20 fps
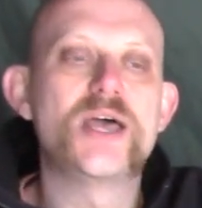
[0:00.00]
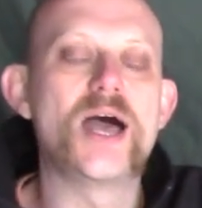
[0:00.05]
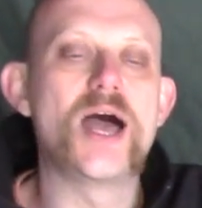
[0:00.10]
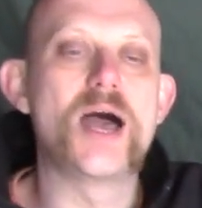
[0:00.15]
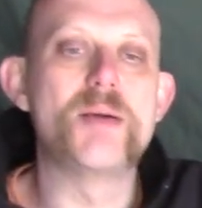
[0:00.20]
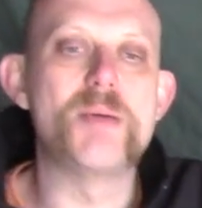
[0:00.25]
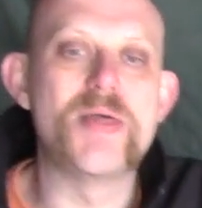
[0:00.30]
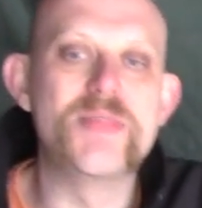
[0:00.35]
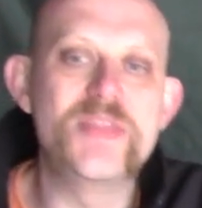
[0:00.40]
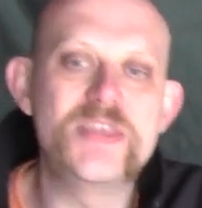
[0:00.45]

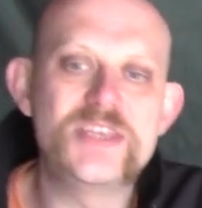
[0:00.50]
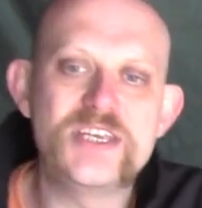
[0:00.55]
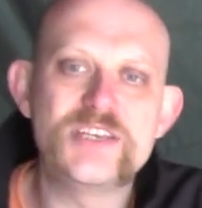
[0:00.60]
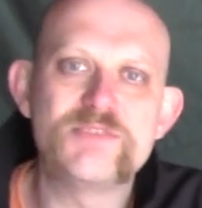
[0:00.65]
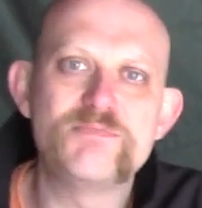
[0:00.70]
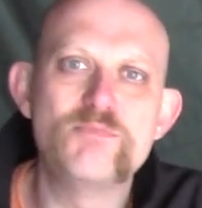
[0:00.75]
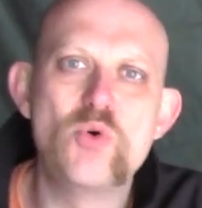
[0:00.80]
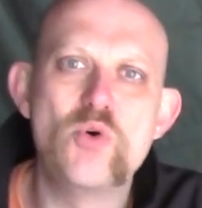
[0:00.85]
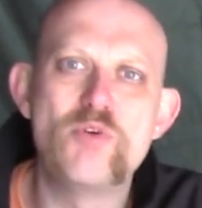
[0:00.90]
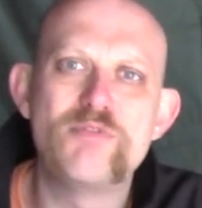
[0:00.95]
And this
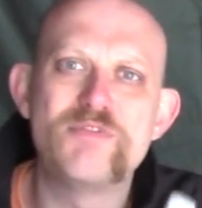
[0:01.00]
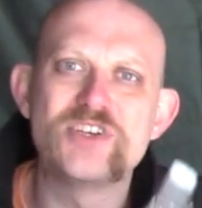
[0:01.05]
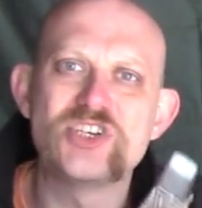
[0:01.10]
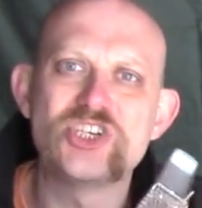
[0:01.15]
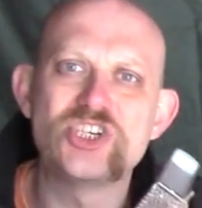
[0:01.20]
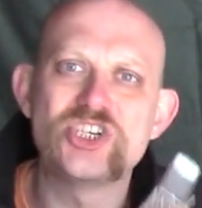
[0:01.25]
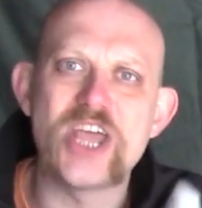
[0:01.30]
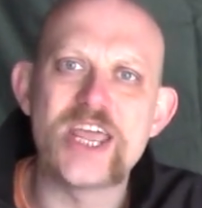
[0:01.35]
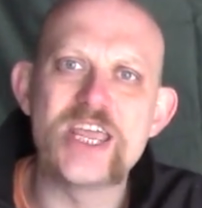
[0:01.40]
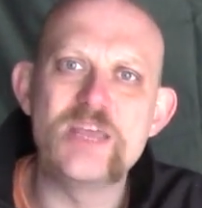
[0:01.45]
is more for
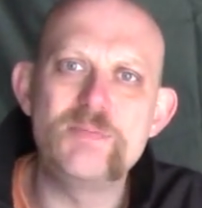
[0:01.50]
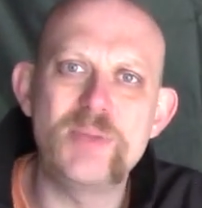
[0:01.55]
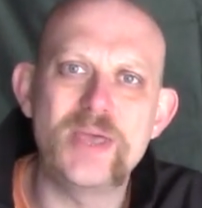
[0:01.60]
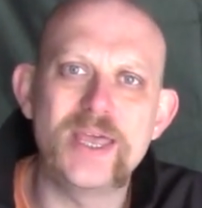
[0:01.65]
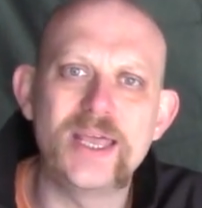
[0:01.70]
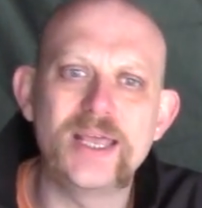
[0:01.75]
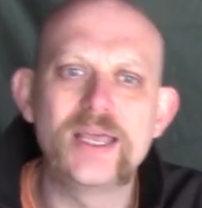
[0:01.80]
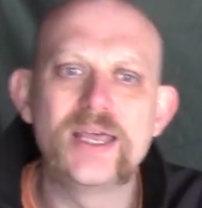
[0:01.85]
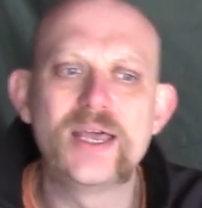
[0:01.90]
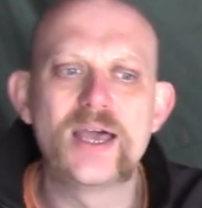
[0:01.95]

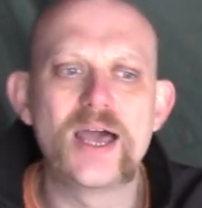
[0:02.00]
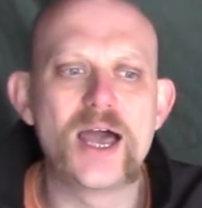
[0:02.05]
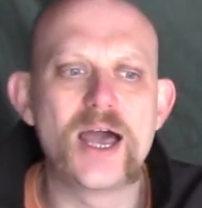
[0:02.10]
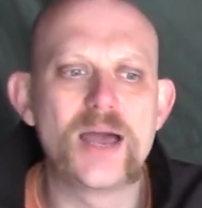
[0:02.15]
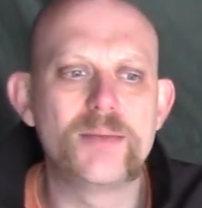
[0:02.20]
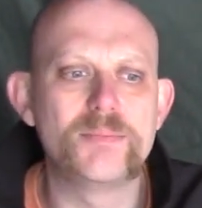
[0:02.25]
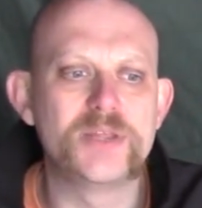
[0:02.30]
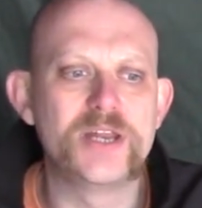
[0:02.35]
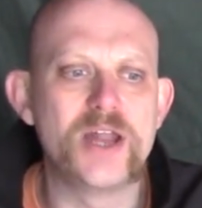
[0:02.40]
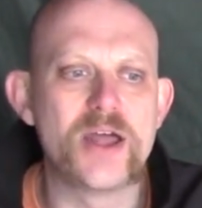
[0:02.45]
shaping.
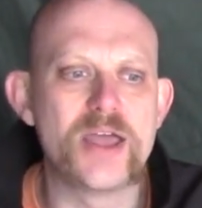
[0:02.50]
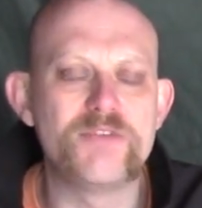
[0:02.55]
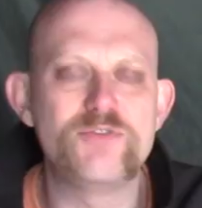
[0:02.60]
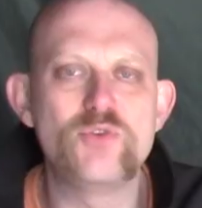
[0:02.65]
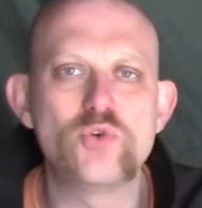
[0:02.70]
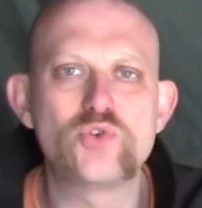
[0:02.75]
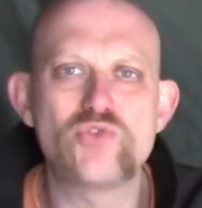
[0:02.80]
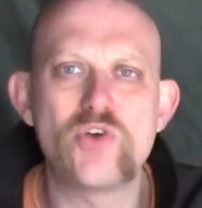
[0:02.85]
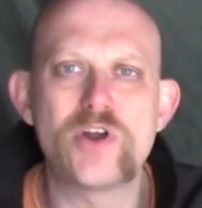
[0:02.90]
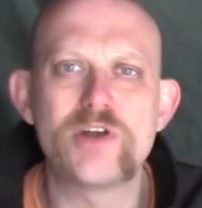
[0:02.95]
If
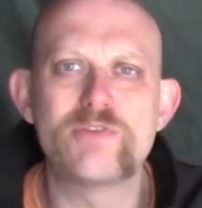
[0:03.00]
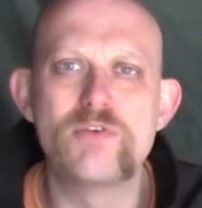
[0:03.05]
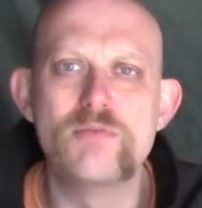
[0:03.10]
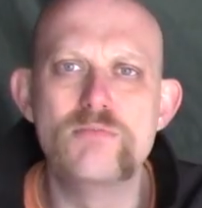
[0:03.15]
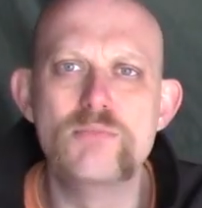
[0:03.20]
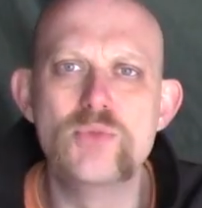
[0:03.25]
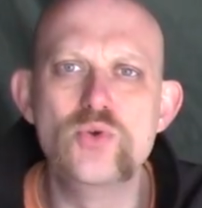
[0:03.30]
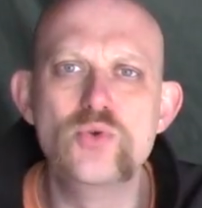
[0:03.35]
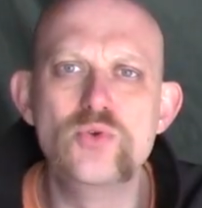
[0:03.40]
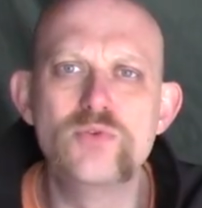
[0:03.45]
you're trying to
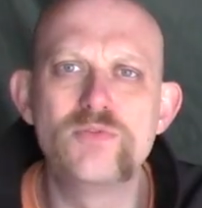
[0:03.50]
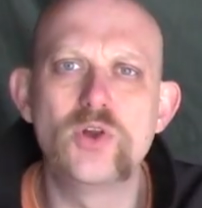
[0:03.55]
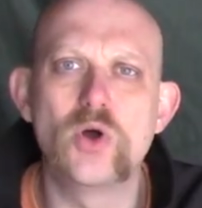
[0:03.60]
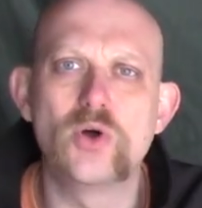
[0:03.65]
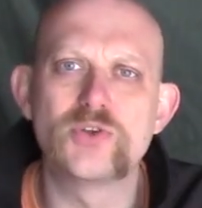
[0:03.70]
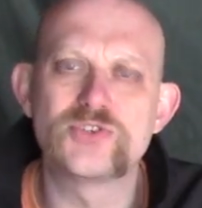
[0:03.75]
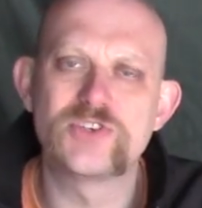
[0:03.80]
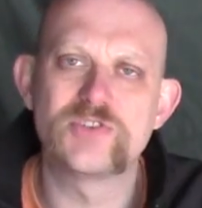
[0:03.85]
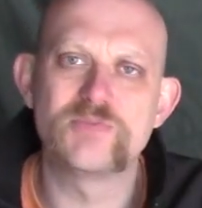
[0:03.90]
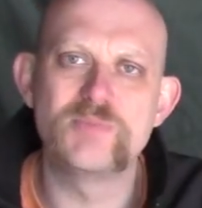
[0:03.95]
remove
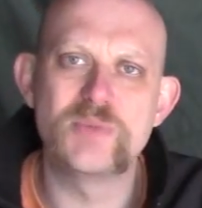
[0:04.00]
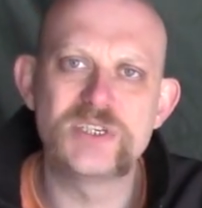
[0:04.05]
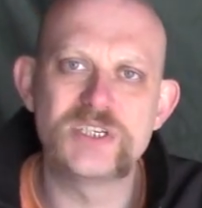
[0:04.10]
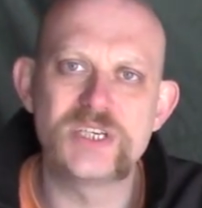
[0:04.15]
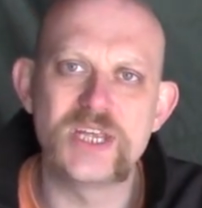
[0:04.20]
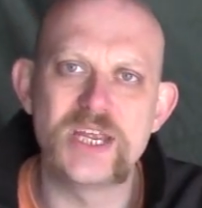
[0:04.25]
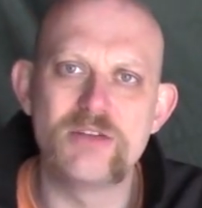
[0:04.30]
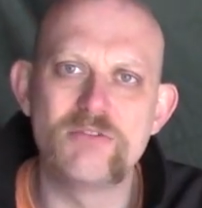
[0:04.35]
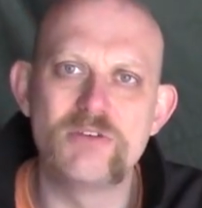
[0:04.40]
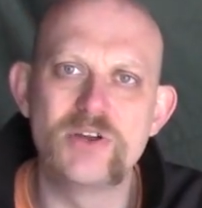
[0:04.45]
lots of
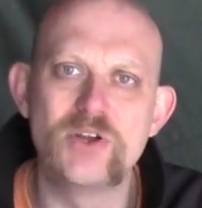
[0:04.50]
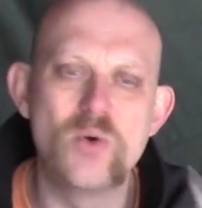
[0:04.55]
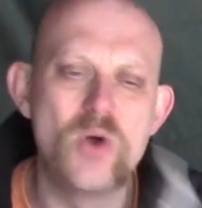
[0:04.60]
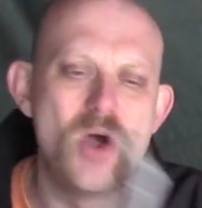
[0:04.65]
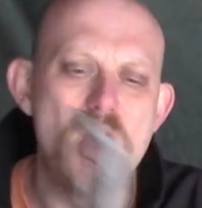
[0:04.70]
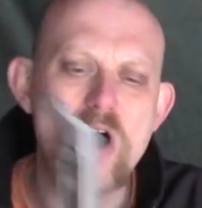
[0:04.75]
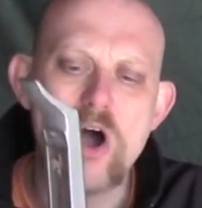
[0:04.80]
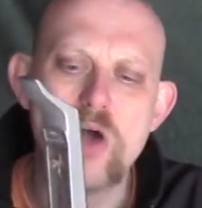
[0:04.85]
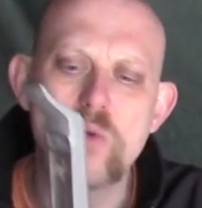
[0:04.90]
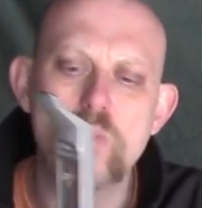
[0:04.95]
material,
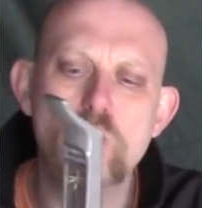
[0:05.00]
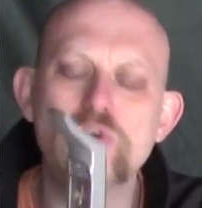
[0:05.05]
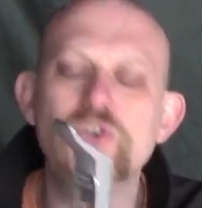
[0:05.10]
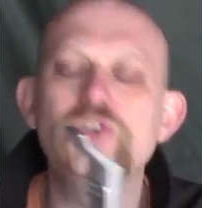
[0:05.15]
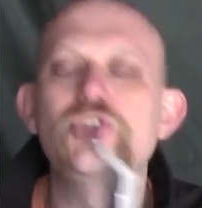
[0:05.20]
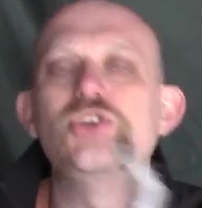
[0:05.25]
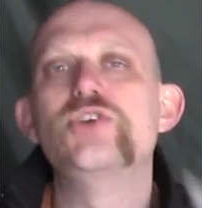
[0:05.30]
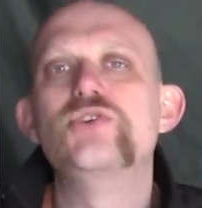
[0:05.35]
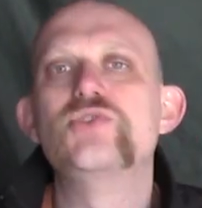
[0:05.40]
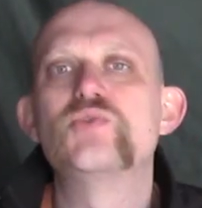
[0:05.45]
I
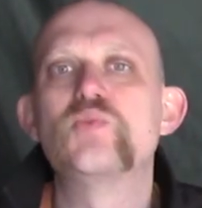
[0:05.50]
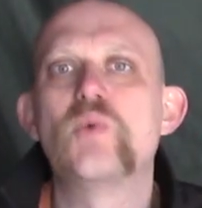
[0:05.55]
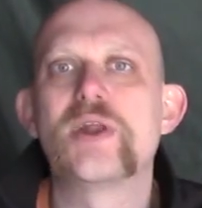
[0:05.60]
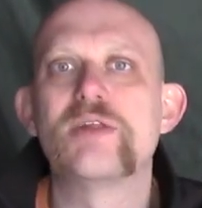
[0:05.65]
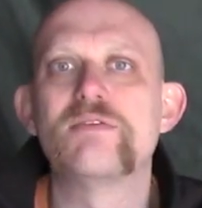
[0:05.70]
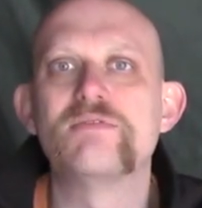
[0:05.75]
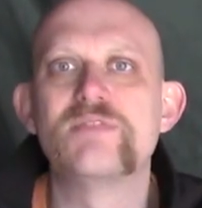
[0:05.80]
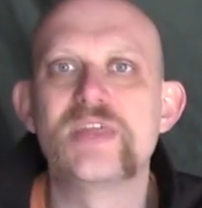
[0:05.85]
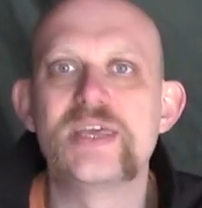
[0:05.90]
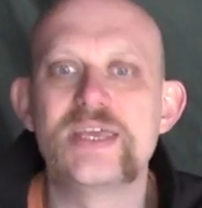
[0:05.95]
wouldn't use one
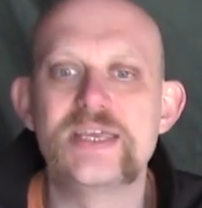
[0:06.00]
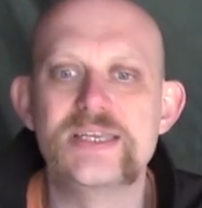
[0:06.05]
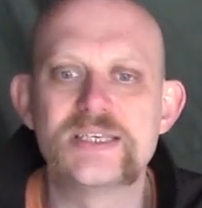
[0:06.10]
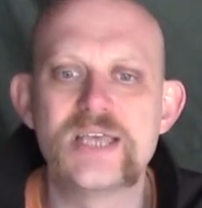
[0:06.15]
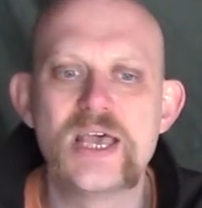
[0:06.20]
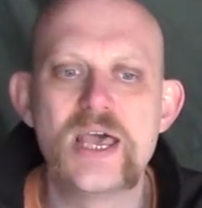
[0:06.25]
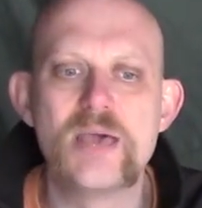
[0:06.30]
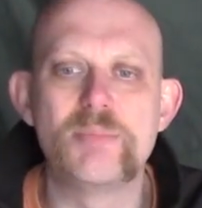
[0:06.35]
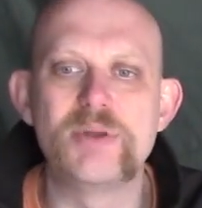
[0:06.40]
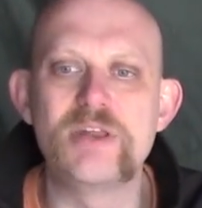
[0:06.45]
of these.
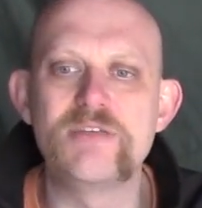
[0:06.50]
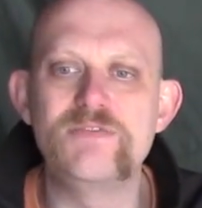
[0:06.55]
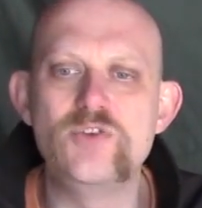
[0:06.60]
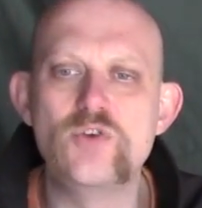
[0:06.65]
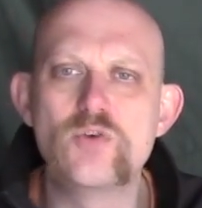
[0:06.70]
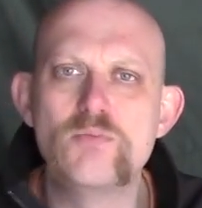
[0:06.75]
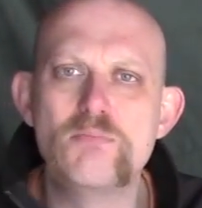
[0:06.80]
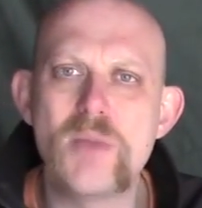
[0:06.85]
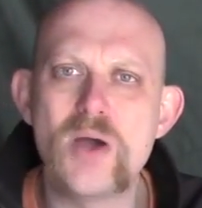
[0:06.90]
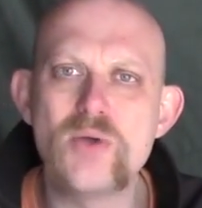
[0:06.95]
But if
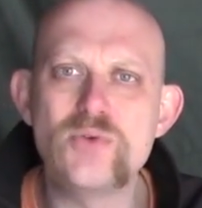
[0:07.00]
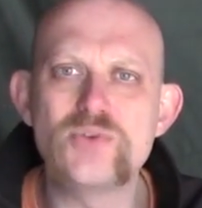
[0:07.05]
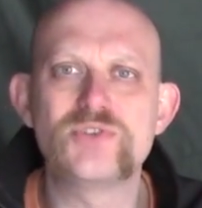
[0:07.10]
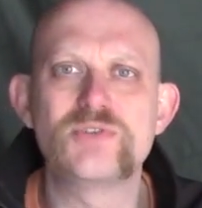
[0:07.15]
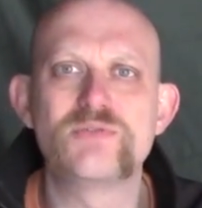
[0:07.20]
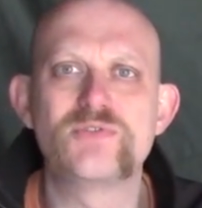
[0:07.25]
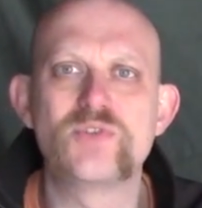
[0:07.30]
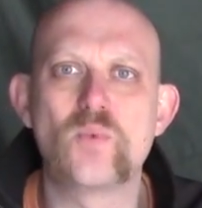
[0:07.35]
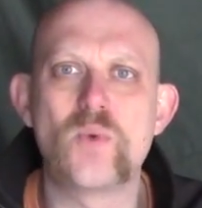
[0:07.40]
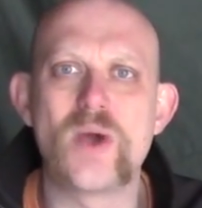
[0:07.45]
you're most
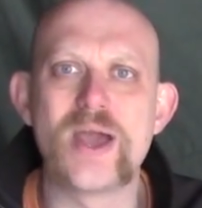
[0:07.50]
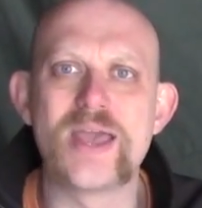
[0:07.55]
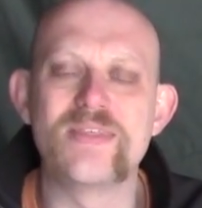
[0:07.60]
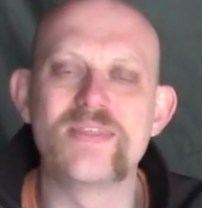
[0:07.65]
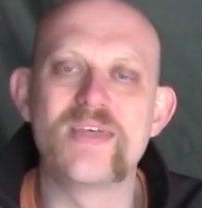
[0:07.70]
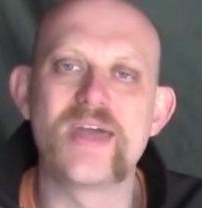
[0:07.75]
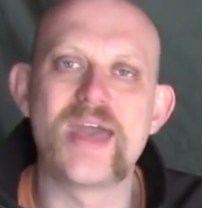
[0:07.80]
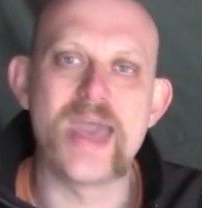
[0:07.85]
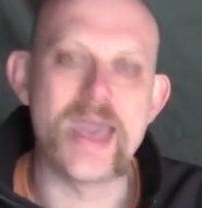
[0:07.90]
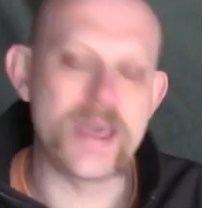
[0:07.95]
of the way
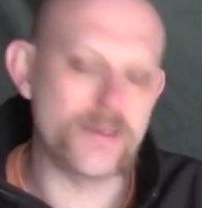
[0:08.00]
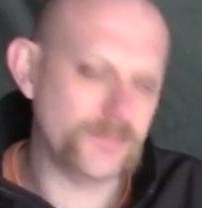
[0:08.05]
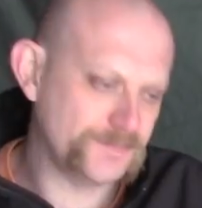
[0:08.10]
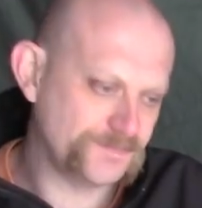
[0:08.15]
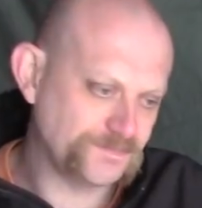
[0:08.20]
there